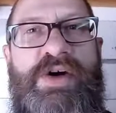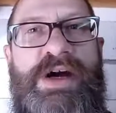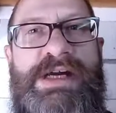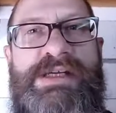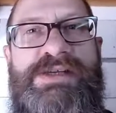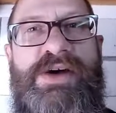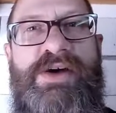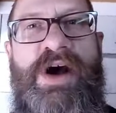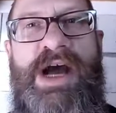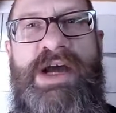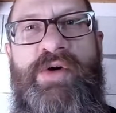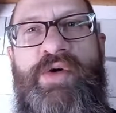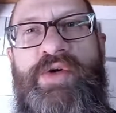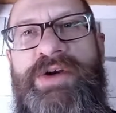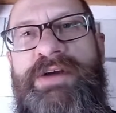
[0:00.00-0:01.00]
Alright, so
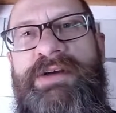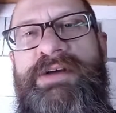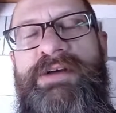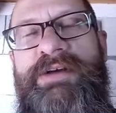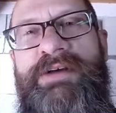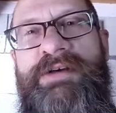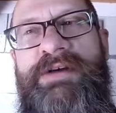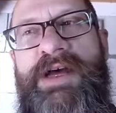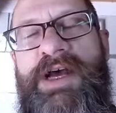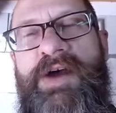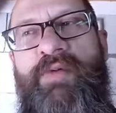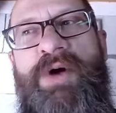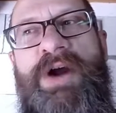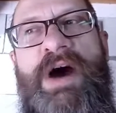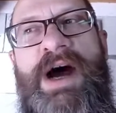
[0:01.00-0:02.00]
I ordered
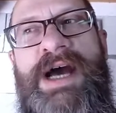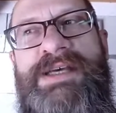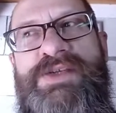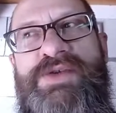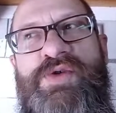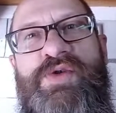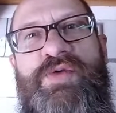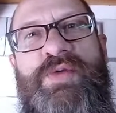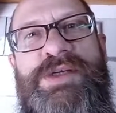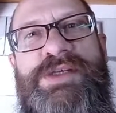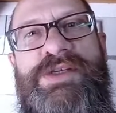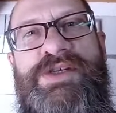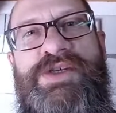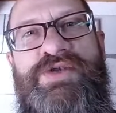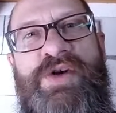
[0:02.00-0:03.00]
what I saw
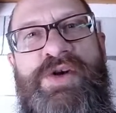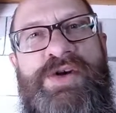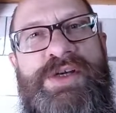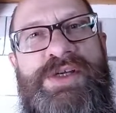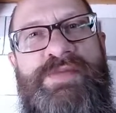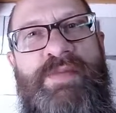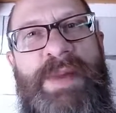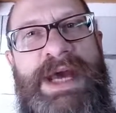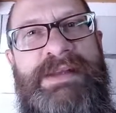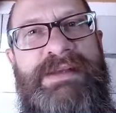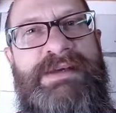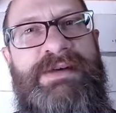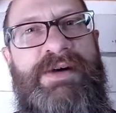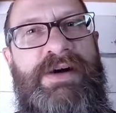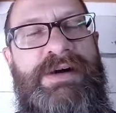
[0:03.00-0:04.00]
was the strongest
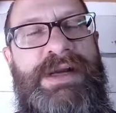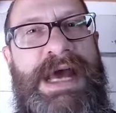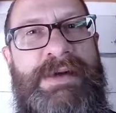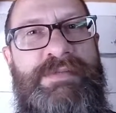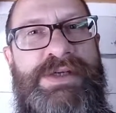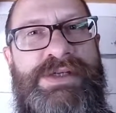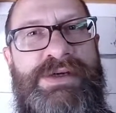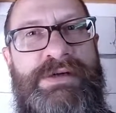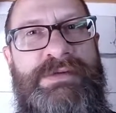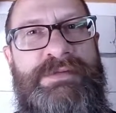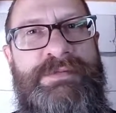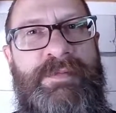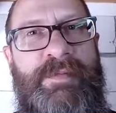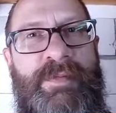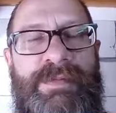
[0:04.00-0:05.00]
magnet on
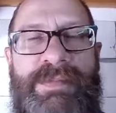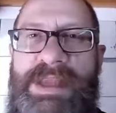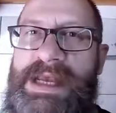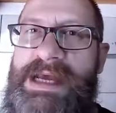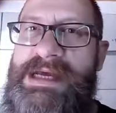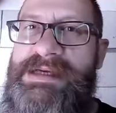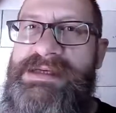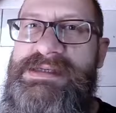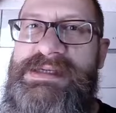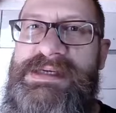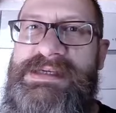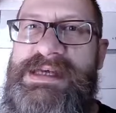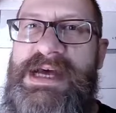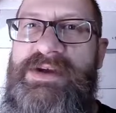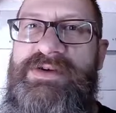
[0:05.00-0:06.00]
Amazon.
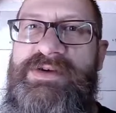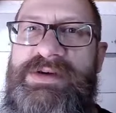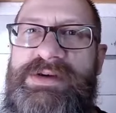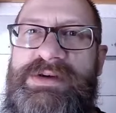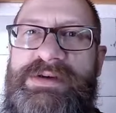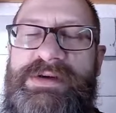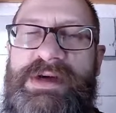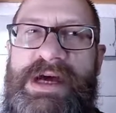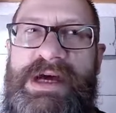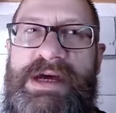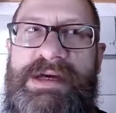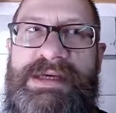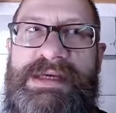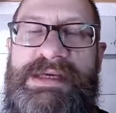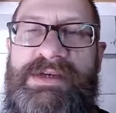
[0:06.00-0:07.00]
600
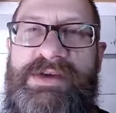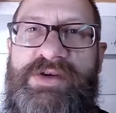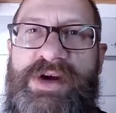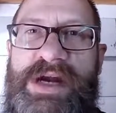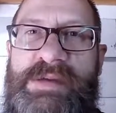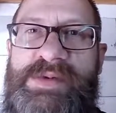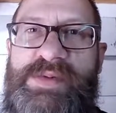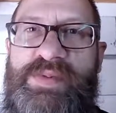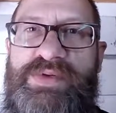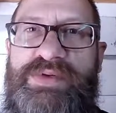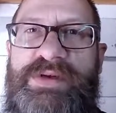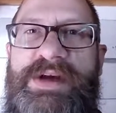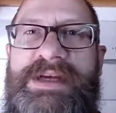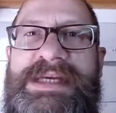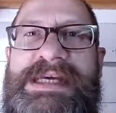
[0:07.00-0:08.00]
kilograms
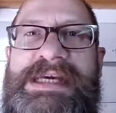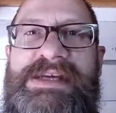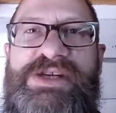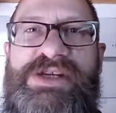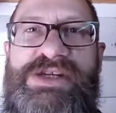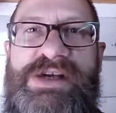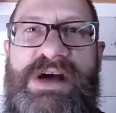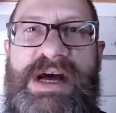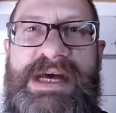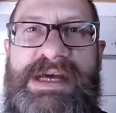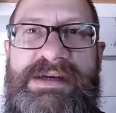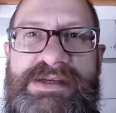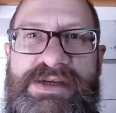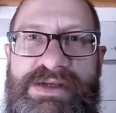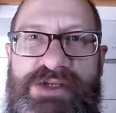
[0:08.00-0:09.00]
pull on each
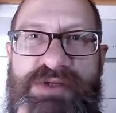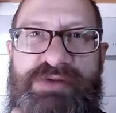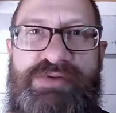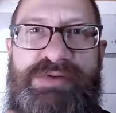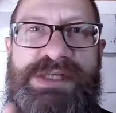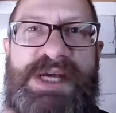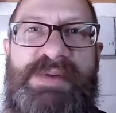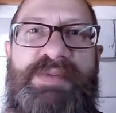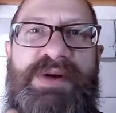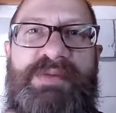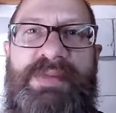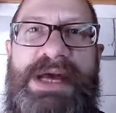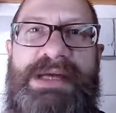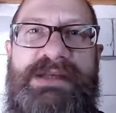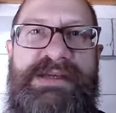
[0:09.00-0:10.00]
side, so it's 2
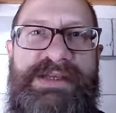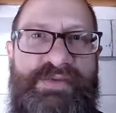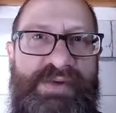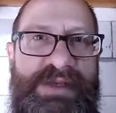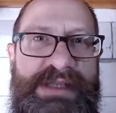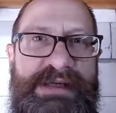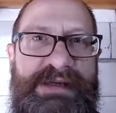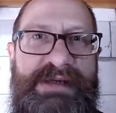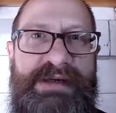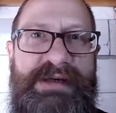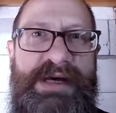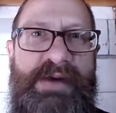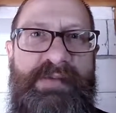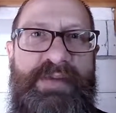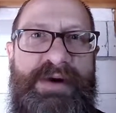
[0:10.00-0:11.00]
separate magnets within
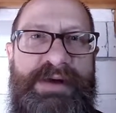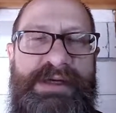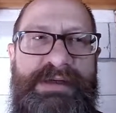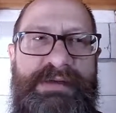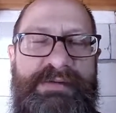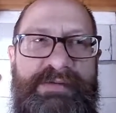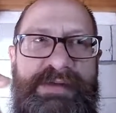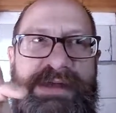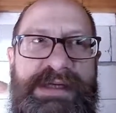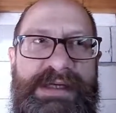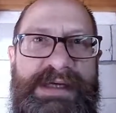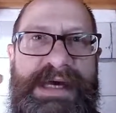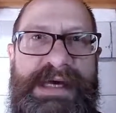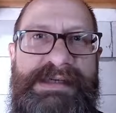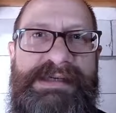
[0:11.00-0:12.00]
a body,
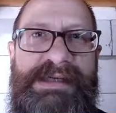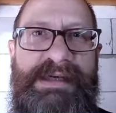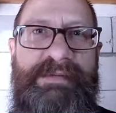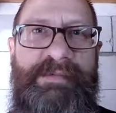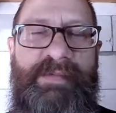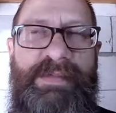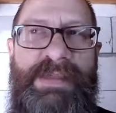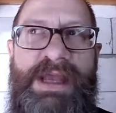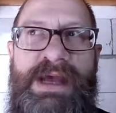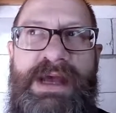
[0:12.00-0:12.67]
within a casing.